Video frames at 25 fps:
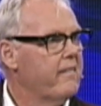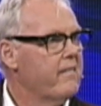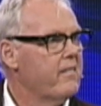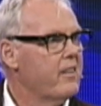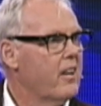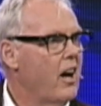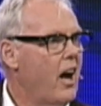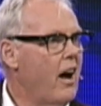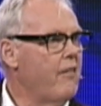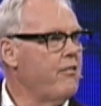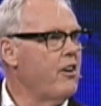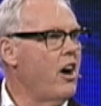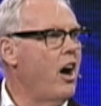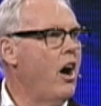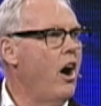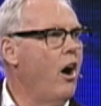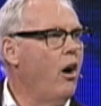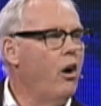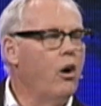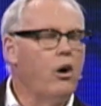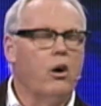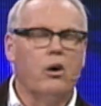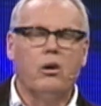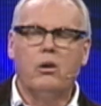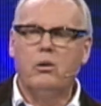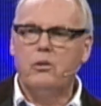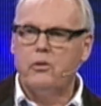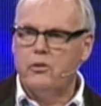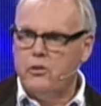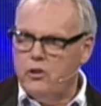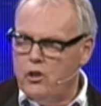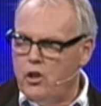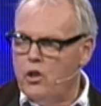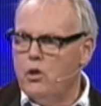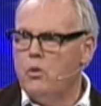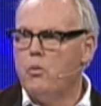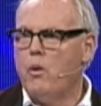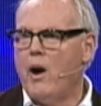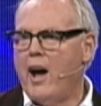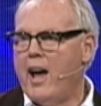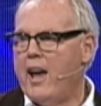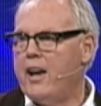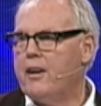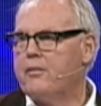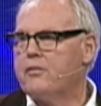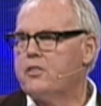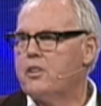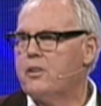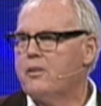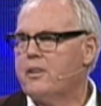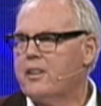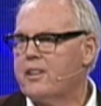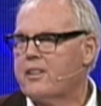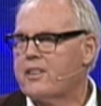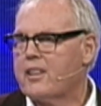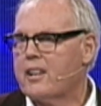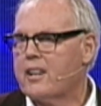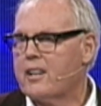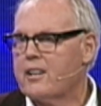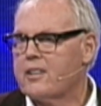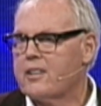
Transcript: of a whole new way of doing things.